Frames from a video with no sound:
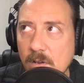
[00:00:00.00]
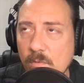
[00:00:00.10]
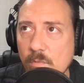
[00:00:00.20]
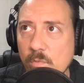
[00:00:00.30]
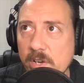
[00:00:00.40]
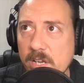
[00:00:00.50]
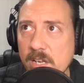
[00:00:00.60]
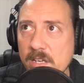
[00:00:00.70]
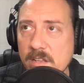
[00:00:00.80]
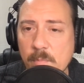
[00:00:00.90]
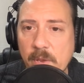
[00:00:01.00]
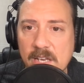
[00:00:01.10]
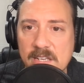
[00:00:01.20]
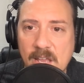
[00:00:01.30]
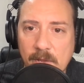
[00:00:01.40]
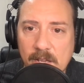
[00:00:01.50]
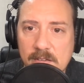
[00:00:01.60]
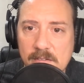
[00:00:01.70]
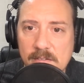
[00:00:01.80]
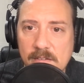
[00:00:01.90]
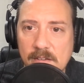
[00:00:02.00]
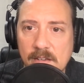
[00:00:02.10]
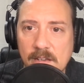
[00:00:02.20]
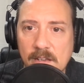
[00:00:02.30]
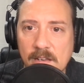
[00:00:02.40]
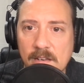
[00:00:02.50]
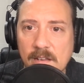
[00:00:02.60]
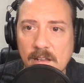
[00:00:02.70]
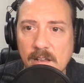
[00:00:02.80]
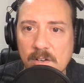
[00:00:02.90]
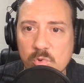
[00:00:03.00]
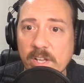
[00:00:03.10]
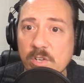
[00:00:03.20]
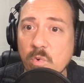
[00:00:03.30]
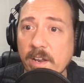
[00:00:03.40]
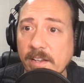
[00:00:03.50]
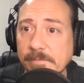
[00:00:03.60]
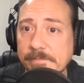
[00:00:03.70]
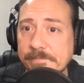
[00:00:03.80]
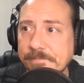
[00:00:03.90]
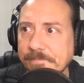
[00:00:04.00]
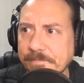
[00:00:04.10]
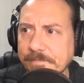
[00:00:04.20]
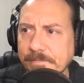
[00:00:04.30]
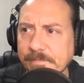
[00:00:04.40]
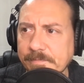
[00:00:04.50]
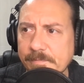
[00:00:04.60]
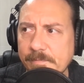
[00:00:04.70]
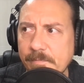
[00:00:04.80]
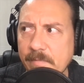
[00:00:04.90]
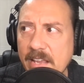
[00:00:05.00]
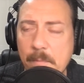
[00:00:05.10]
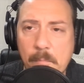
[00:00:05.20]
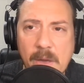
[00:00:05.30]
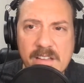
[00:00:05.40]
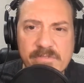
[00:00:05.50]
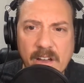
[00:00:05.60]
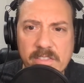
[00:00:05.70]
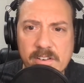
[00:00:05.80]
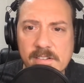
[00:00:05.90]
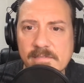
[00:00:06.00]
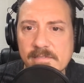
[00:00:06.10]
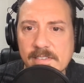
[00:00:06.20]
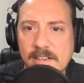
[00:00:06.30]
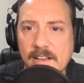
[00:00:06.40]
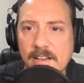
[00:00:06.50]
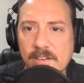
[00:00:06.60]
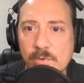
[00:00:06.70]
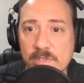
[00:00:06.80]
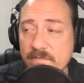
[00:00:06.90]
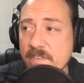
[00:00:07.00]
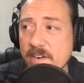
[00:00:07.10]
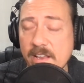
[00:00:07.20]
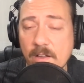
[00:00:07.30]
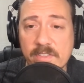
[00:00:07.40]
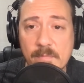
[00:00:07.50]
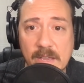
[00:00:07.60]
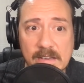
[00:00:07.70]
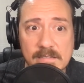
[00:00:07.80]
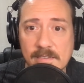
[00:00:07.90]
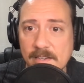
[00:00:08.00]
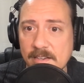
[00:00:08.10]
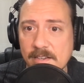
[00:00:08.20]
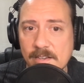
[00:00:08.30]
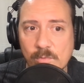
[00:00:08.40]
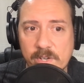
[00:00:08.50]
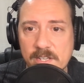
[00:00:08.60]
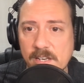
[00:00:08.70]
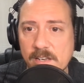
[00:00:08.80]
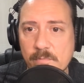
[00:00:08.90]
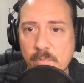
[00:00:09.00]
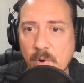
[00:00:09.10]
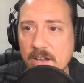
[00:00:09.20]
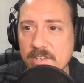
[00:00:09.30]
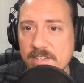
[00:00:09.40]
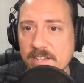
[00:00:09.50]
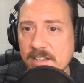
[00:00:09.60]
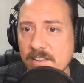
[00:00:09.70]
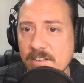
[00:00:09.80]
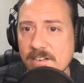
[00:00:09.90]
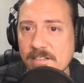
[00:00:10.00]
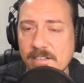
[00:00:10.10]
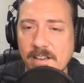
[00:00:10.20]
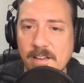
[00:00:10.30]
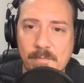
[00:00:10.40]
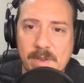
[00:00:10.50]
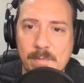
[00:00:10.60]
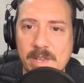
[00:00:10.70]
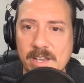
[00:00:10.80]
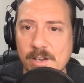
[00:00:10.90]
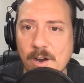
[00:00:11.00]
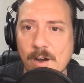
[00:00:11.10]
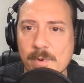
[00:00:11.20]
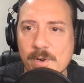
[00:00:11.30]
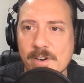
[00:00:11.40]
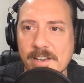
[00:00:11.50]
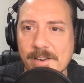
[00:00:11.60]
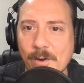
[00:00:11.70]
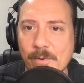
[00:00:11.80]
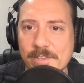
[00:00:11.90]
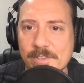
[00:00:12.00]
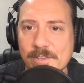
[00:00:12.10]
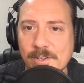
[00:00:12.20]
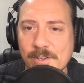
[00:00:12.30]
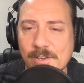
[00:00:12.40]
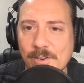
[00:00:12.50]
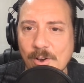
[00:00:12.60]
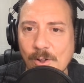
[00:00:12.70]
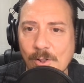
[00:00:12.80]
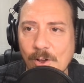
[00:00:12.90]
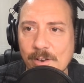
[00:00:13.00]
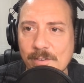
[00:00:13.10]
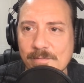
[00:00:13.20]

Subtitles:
we get into the pandemic in 2020, and my father, who was a very healthy man, we did projects together. Me being a carpenter, he'd always call on